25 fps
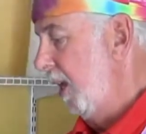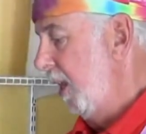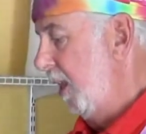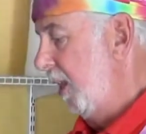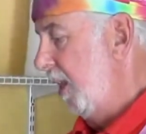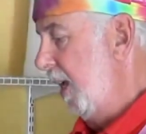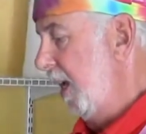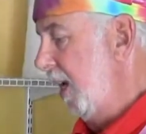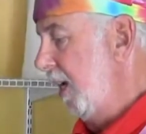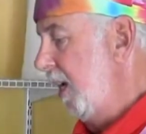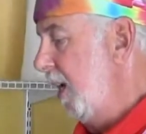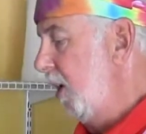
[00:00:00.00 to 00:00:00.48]

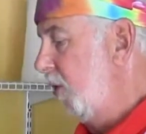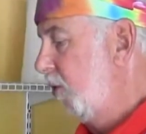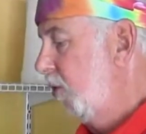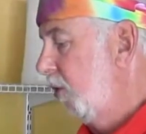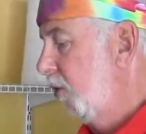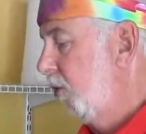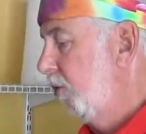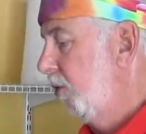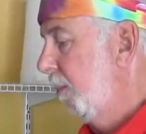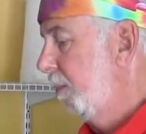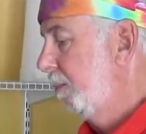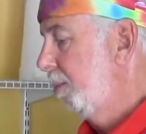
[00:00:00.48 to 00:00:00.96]
the
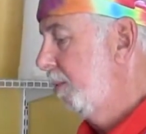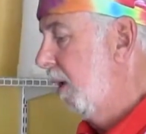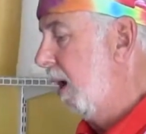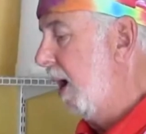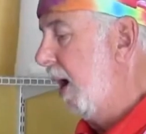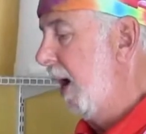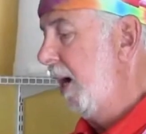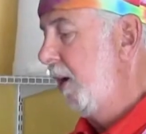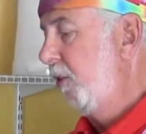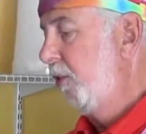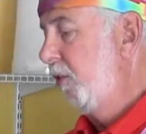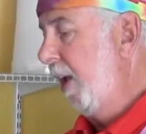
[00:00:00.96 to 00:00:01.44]
initial
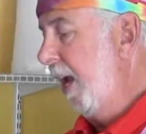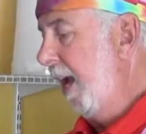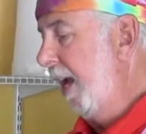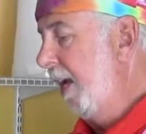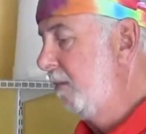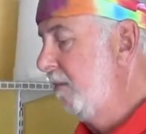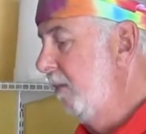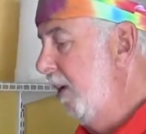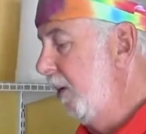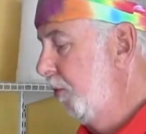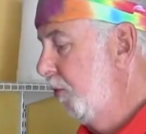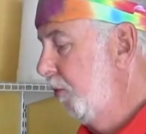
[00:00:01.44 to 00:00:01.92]
supplies
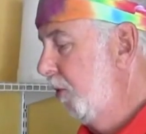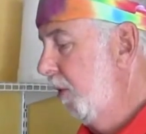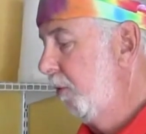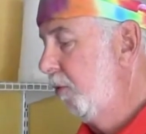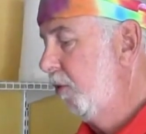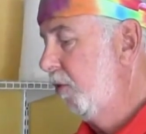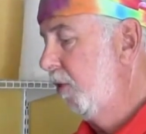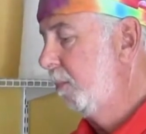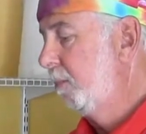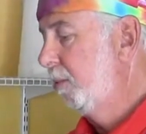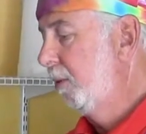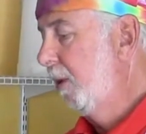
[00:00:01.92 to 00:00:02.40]
and lists of
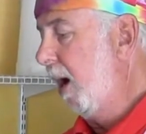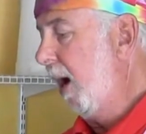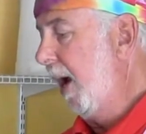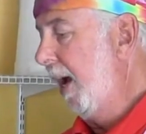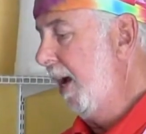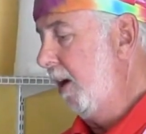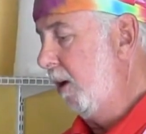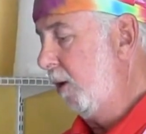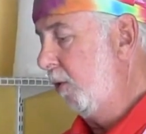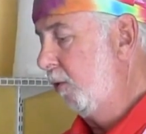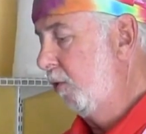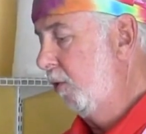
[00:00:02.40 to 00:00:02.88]

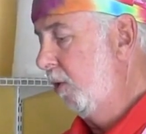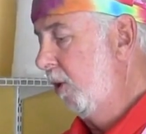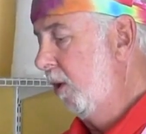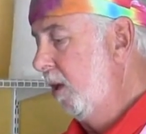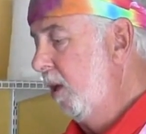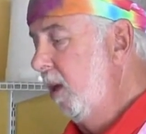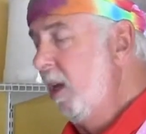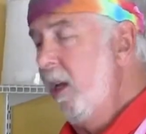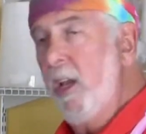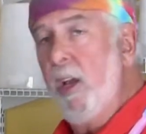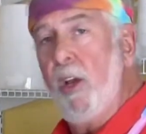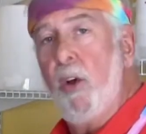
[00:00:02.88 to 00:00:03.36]
suppliers.
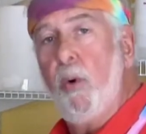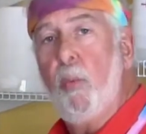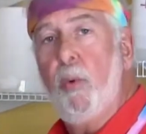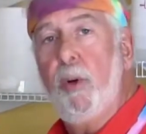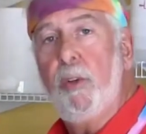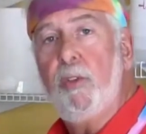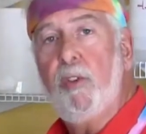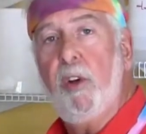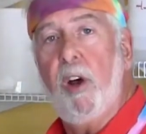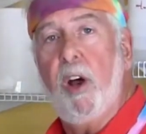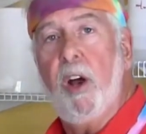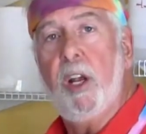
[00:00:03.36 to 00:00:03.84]

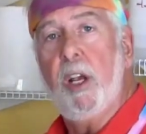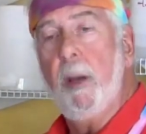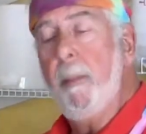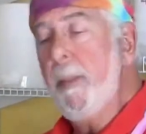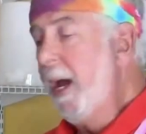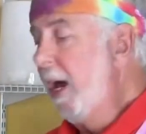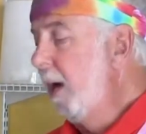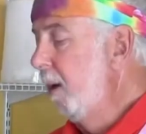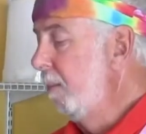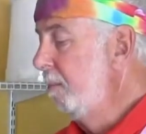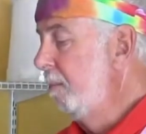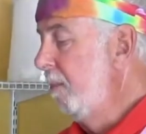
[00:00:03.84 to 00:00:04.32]
We'll talk
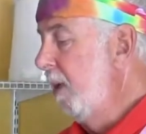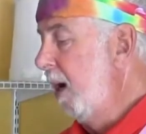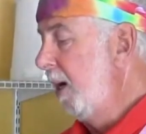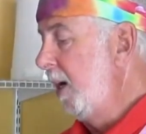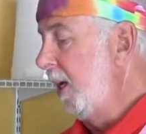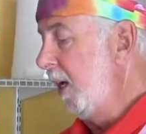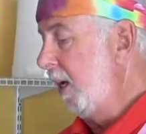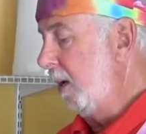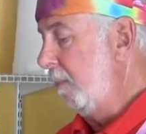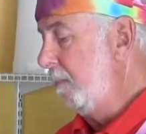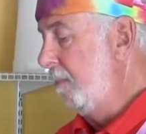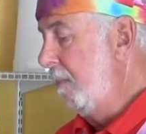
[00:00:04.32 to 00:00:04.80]
about
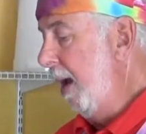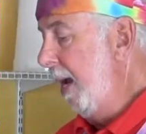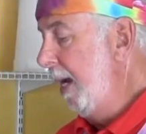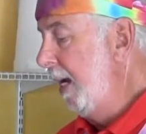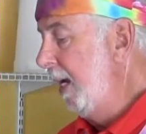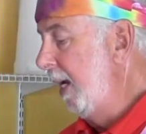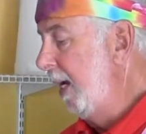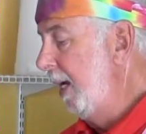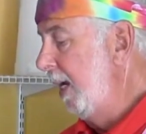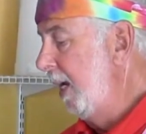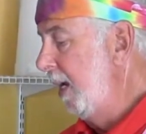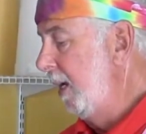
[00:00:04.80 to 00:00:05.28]
money,
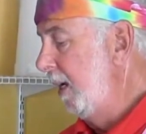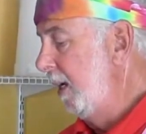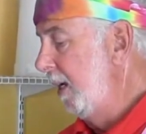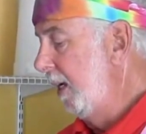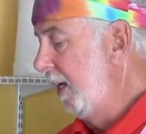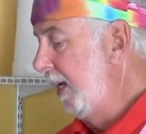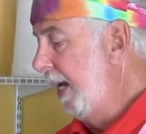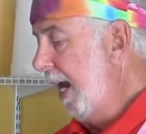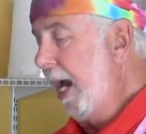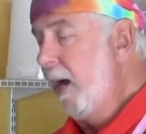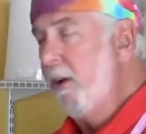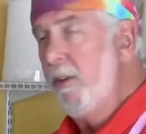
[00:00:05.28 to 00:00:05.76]
making it,
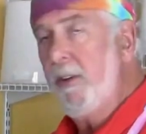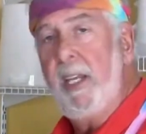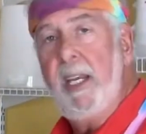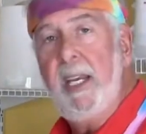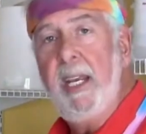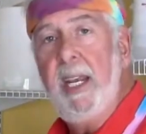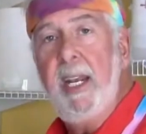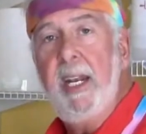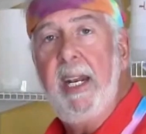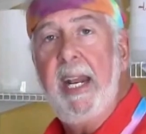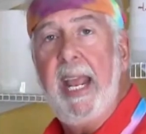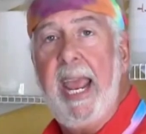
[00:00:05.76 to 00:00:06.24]
counting
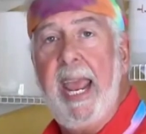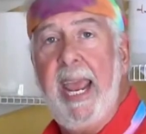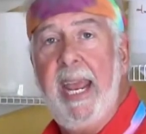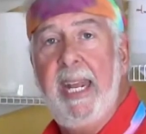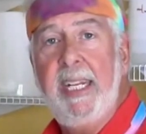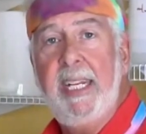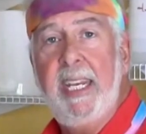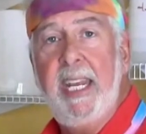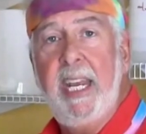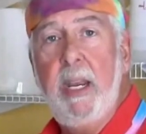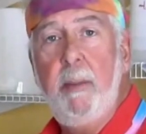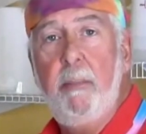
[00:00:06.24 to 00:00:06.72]
it,
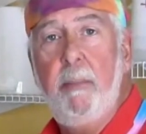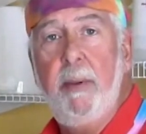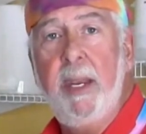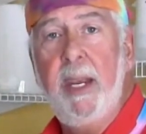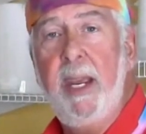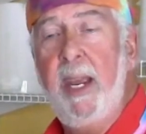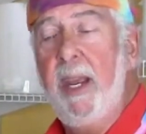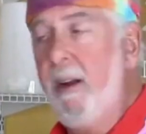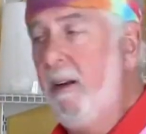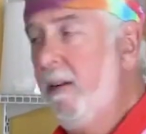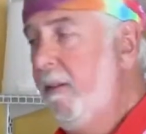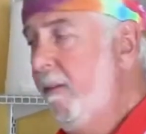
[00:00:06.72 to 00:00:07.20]
and keeping
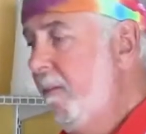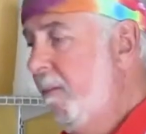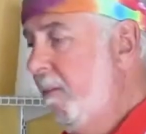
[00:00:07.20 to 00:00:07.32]
it,